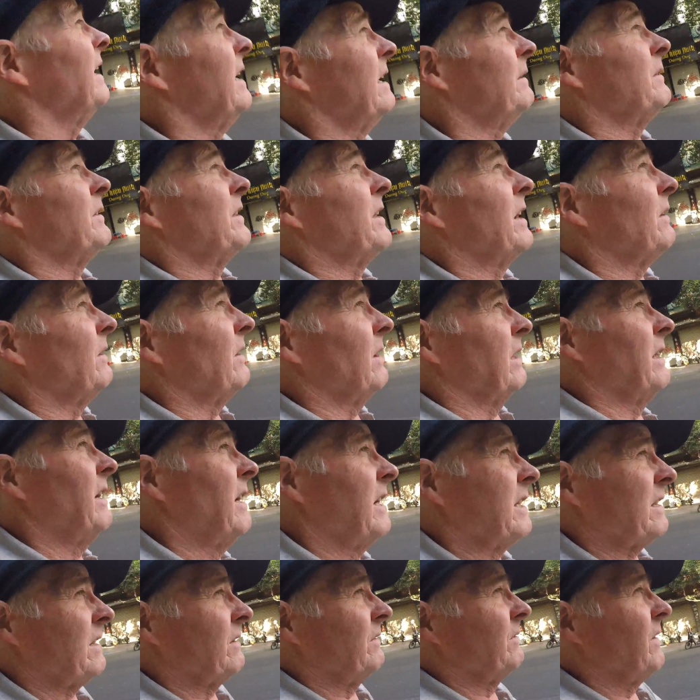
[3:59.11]
even though I
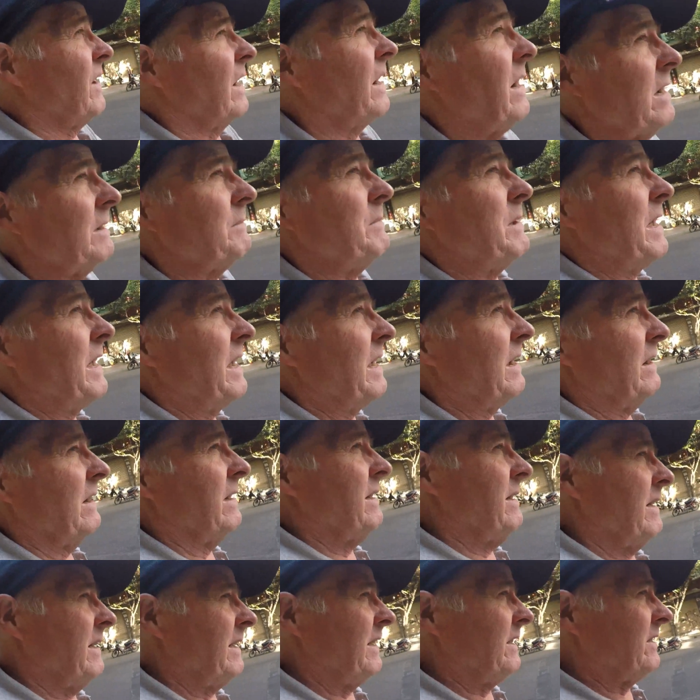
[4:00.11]
like the vibe here,
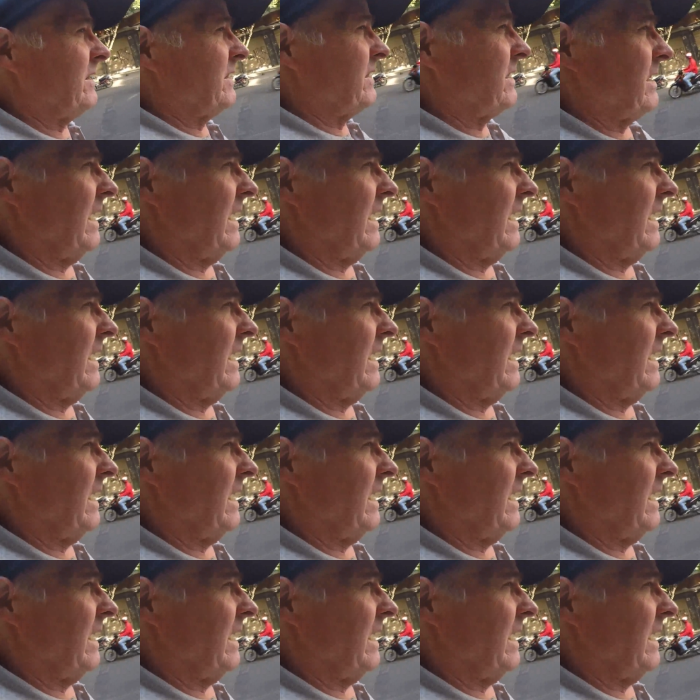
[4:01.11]
it's